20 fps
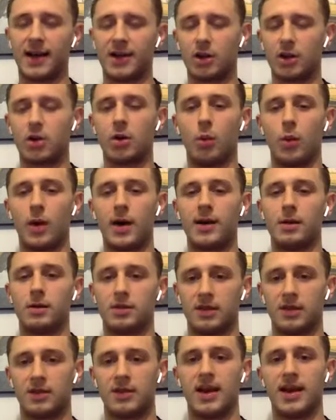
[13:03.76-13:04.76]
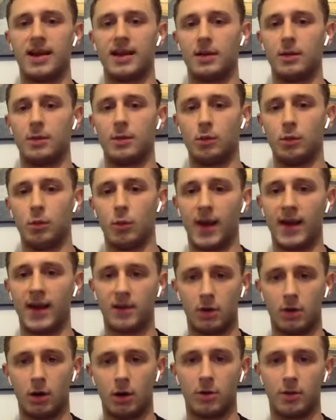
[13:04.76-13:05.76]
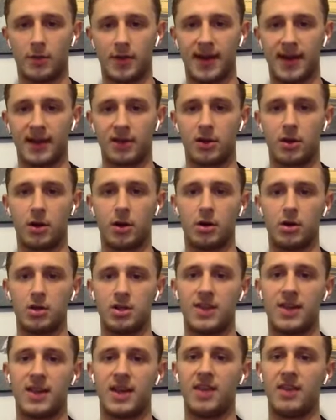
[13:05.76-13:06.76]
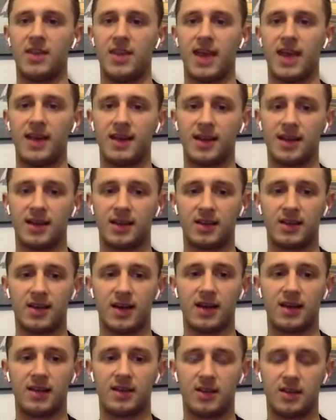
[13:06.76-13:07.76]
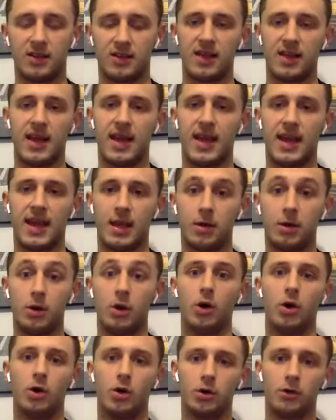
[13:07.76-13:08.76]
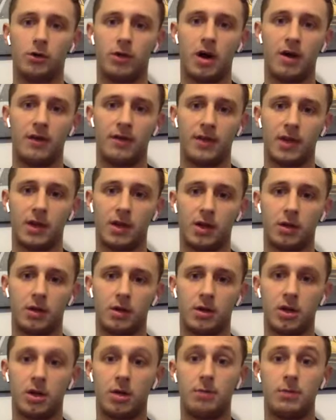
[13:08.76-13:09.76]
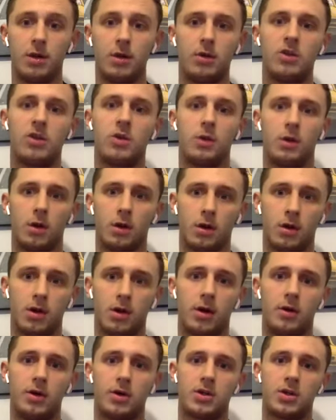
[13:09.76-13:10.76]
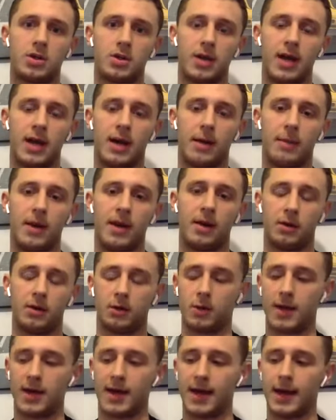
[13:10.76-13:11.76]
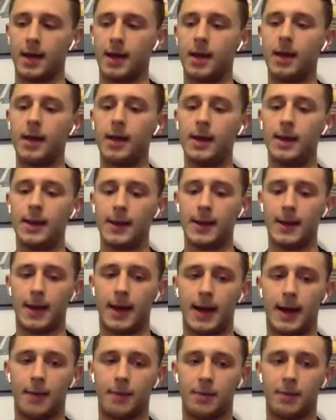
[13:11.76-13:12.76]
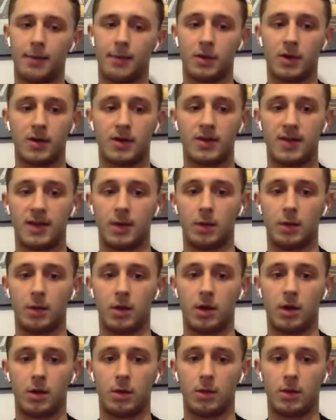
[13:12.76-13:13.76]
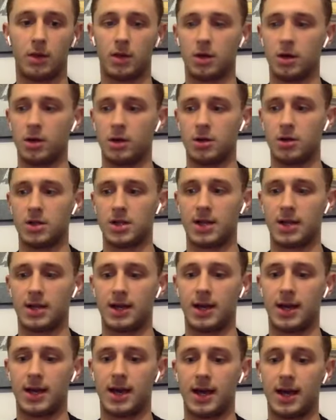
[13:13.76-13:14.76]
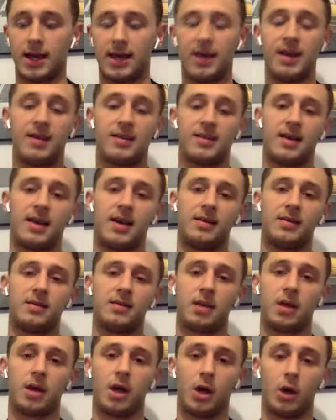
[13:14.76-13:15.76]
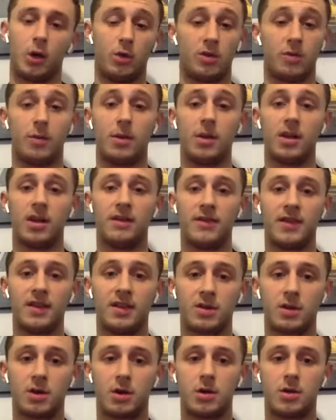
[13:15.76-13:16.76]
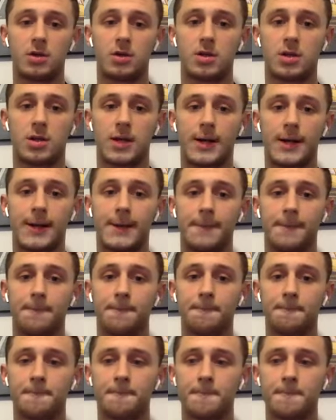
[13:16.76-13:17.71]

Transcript: I took a while deciding where to go with my next coach, and then in the end, I decided to stay local rather than commute to another coach elsewhere. So I stayed with a coach in Gateshead, who was a multi-events coach, and